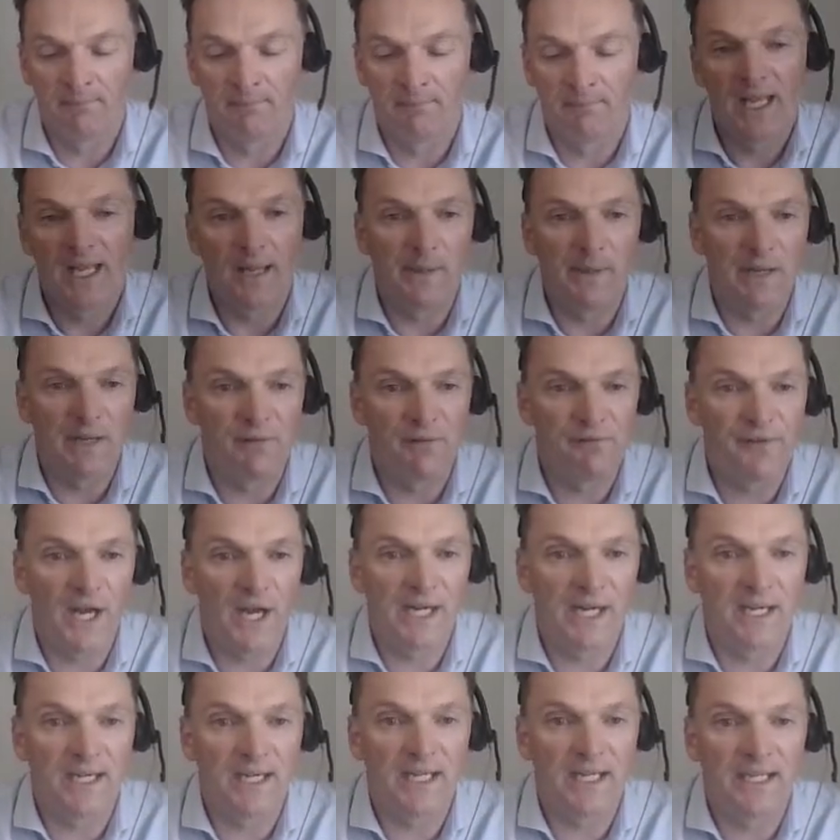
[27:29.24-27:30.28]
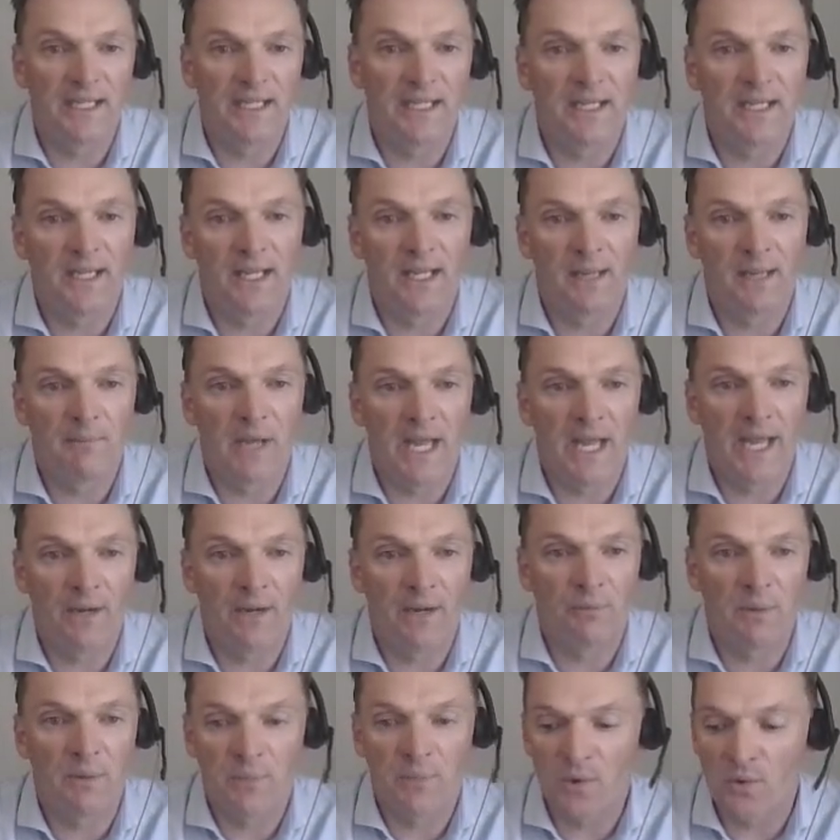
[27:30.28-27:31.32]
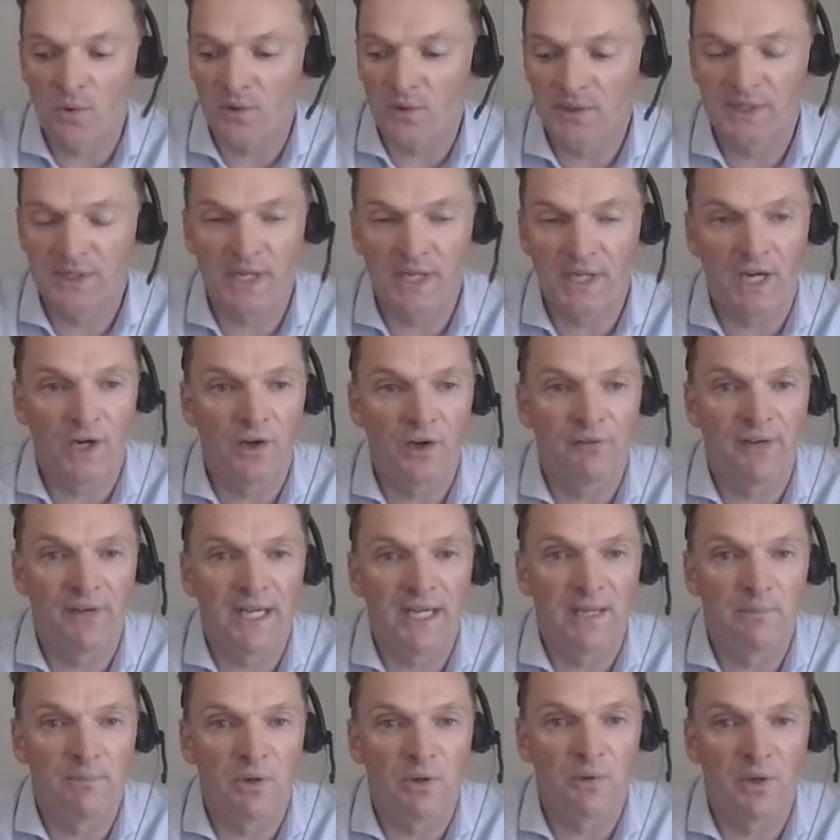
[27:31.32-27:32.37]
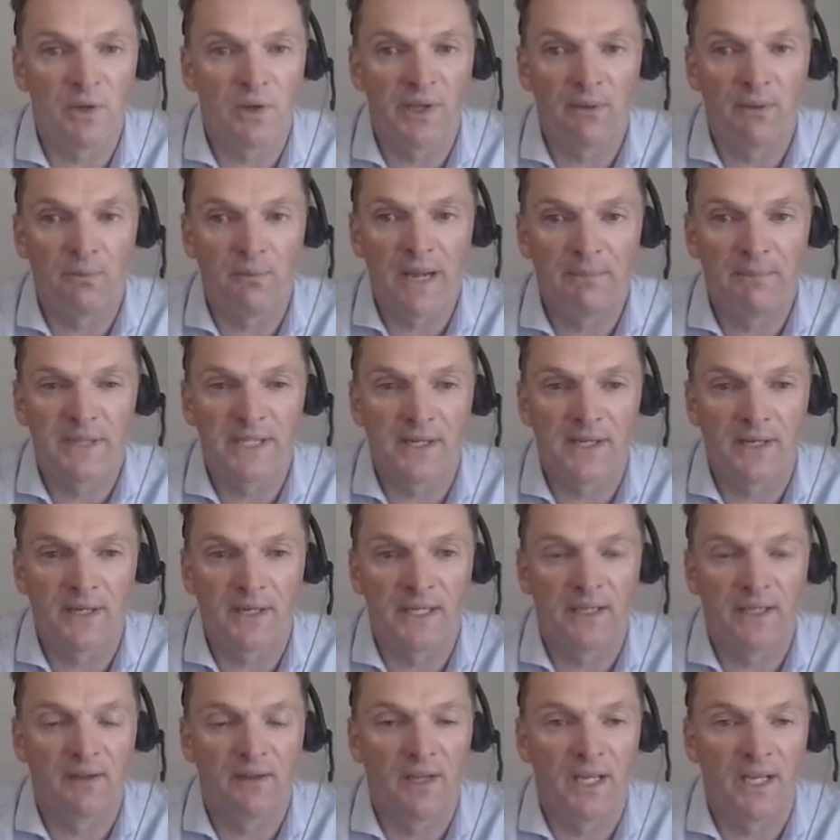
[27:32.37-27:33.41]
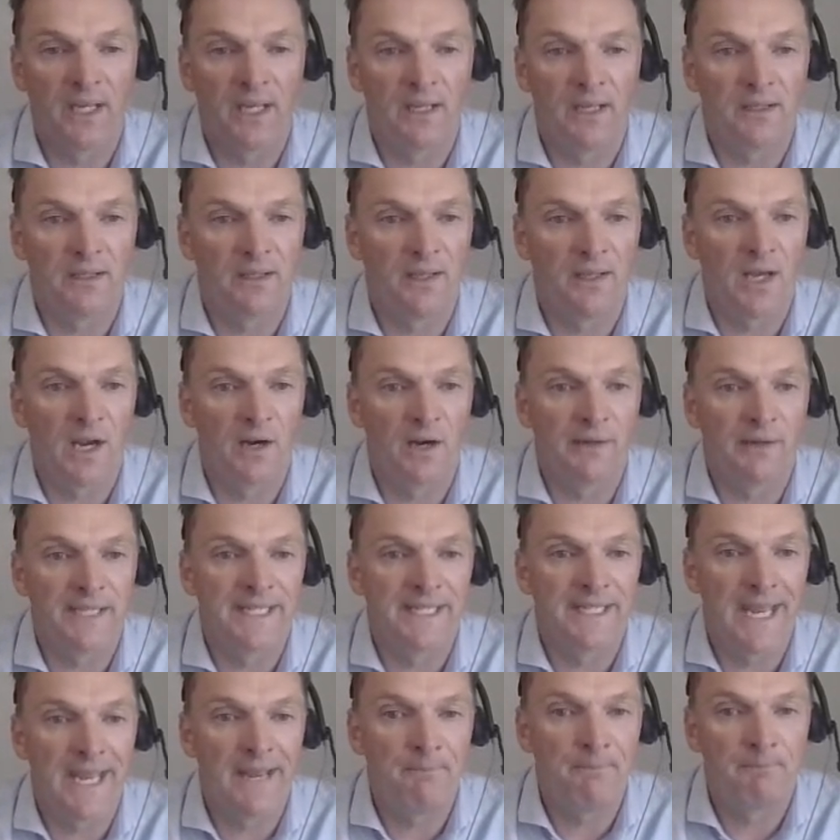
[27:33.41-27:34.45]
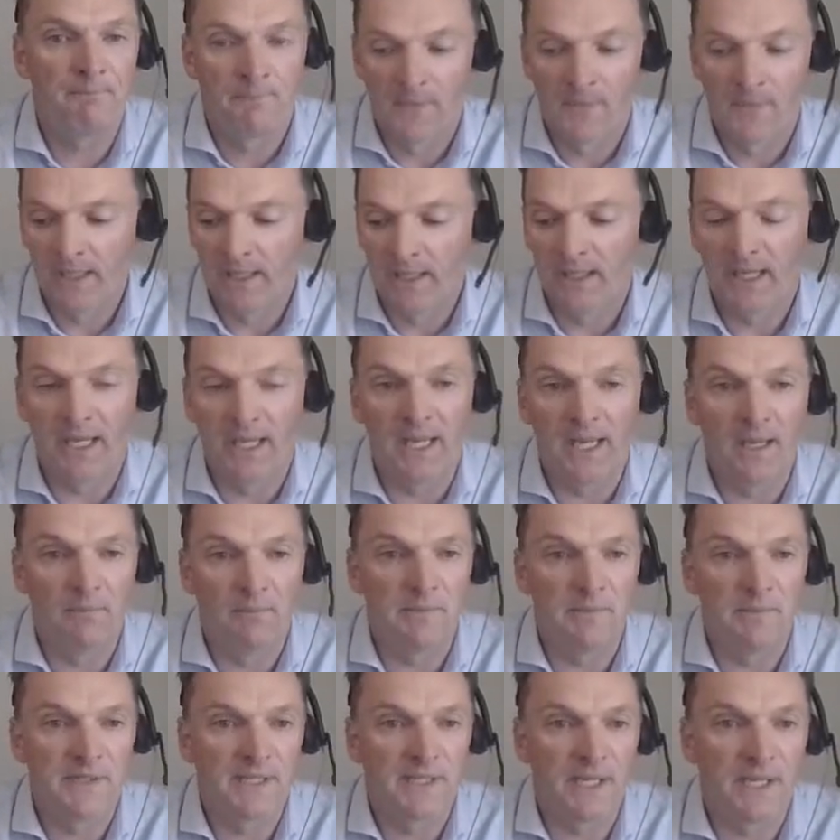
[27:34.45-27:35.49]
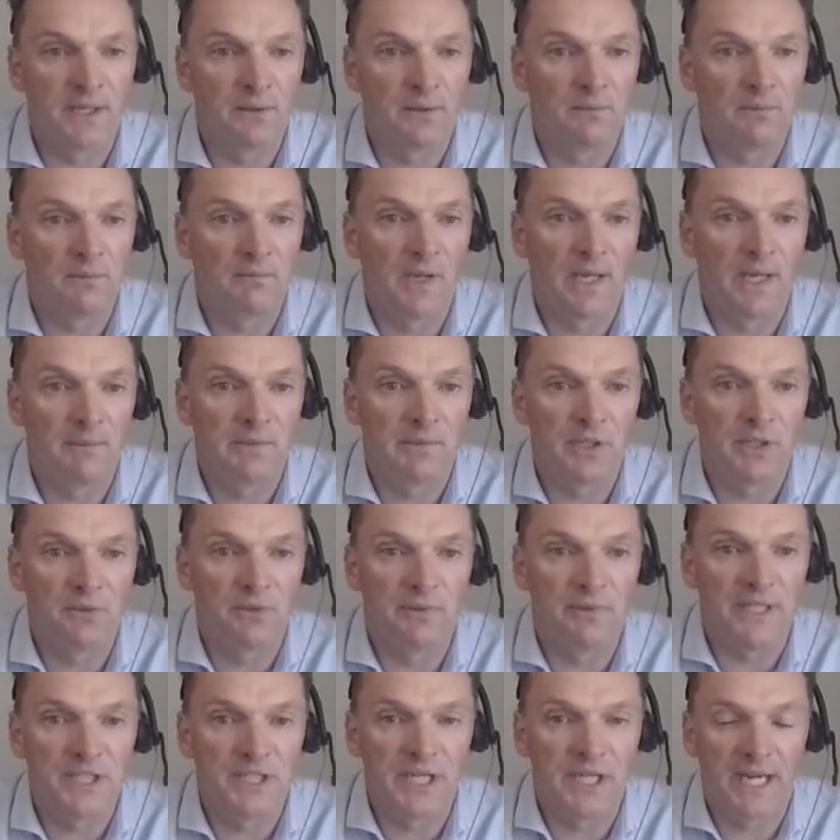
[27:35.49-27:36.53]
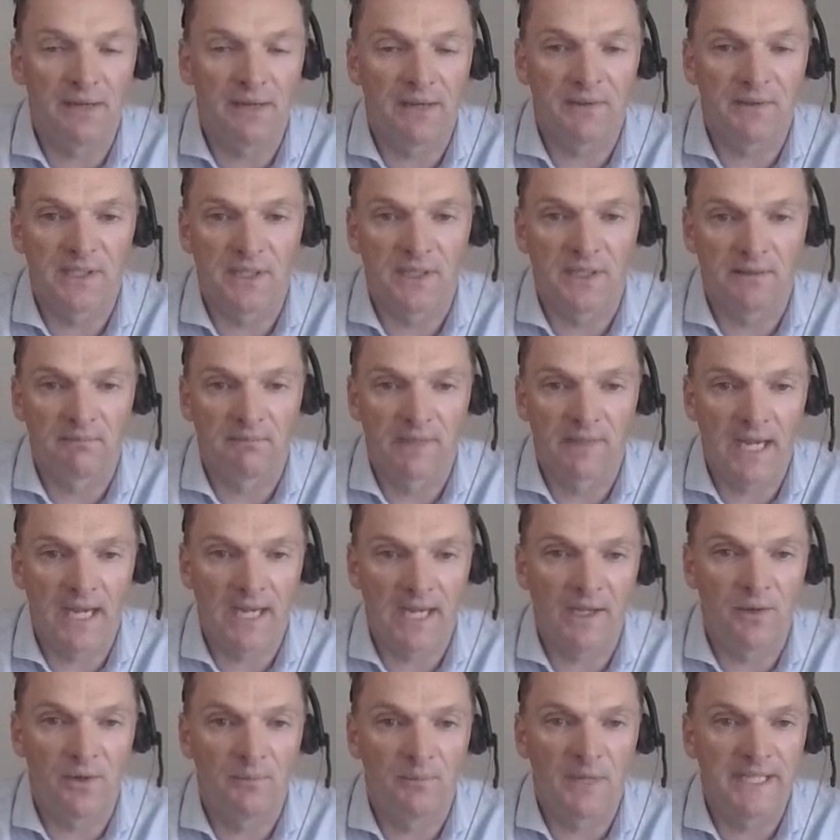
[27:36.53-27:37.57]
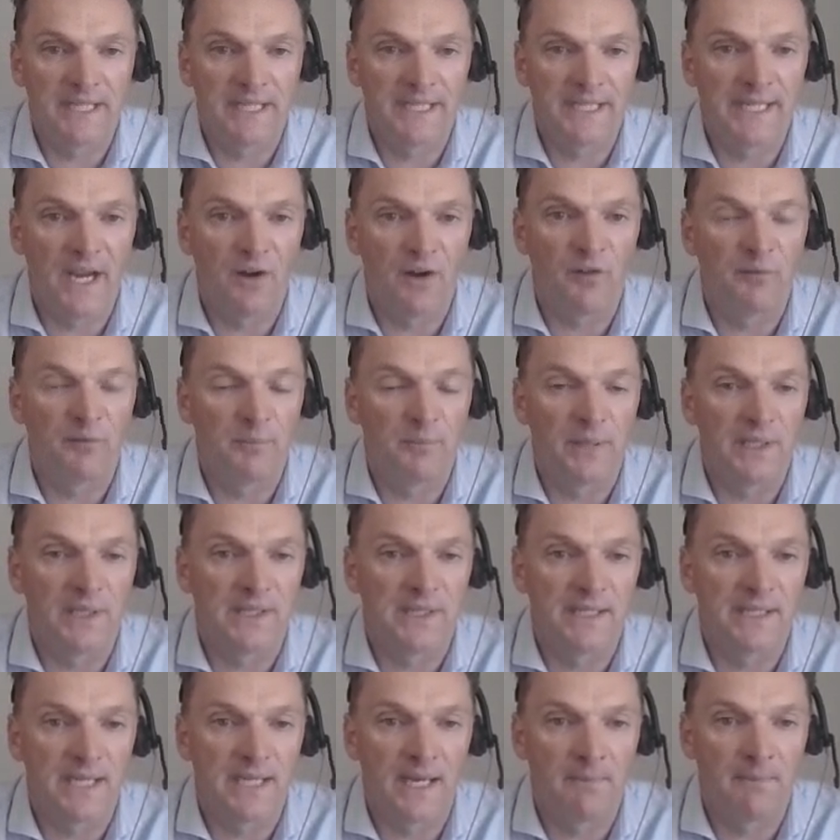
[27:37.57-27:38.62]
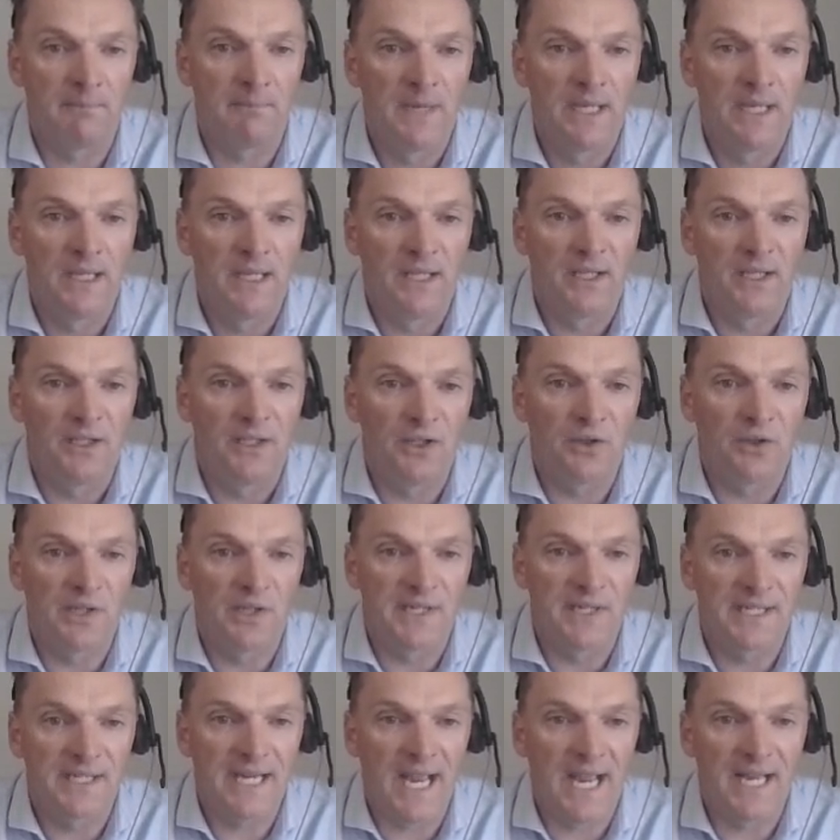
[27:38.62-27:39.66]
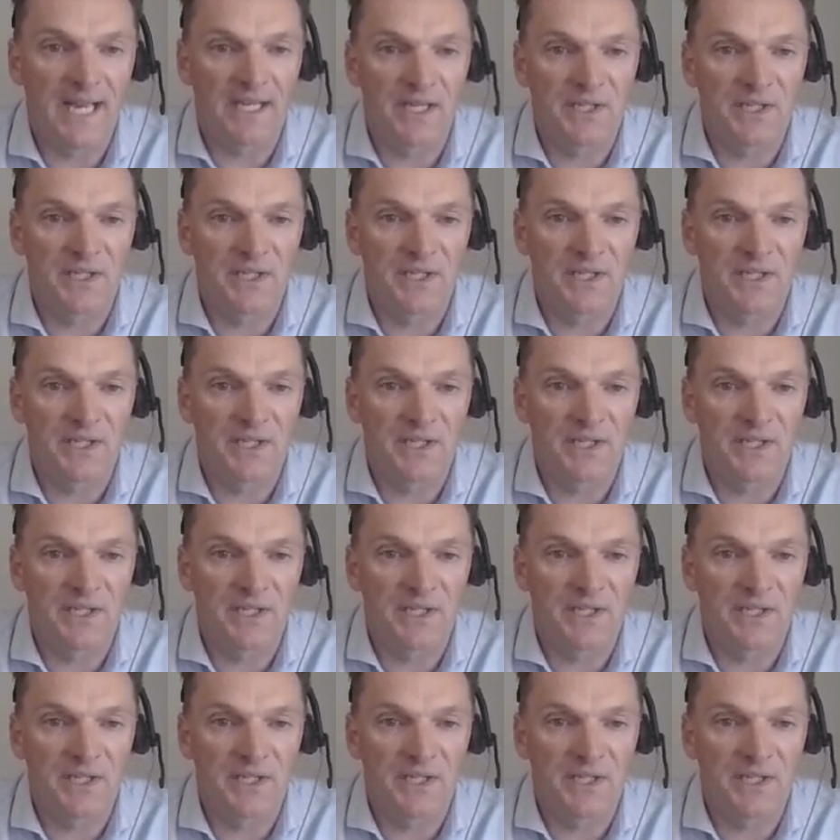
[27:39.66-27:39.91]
And then finally, our reports are available on the website at RSM. So do reach out to Kelly or myself, but you can scan this